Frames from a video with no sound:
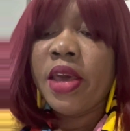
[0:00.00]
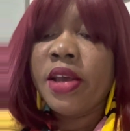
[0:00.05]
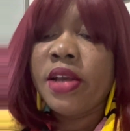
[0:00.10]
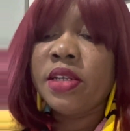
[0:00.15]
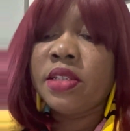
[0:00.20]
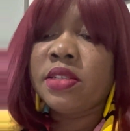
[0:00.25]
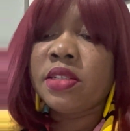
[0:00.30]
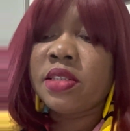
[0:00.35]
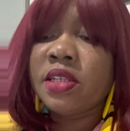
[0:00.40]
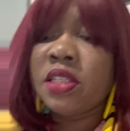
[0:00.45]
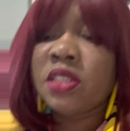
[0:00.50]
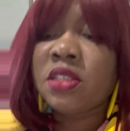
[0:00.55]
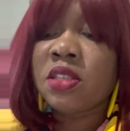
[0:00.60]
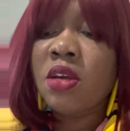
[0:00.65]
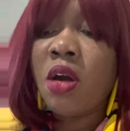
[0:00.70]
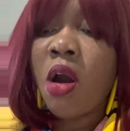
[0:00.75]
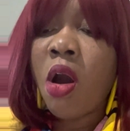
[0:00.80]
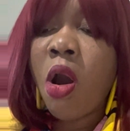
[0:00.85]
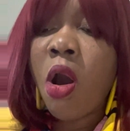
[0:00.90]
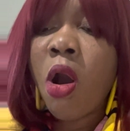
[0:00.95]
It says, it's
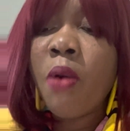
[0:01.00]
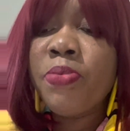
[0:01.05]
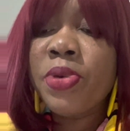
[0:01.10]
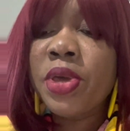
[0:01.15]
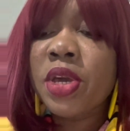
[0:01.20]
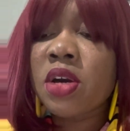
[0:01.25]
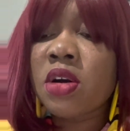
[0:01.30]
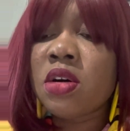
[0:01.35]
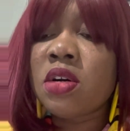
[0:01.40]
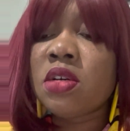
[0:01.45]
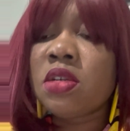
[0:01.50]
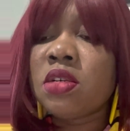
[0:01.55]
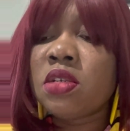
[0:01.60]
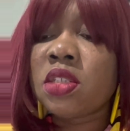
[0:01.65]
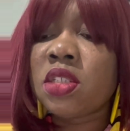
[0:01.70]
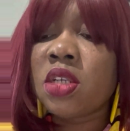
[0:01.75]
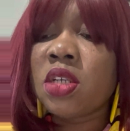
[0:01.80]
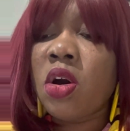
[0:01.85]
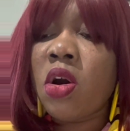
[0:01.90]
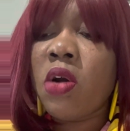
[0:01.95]
all because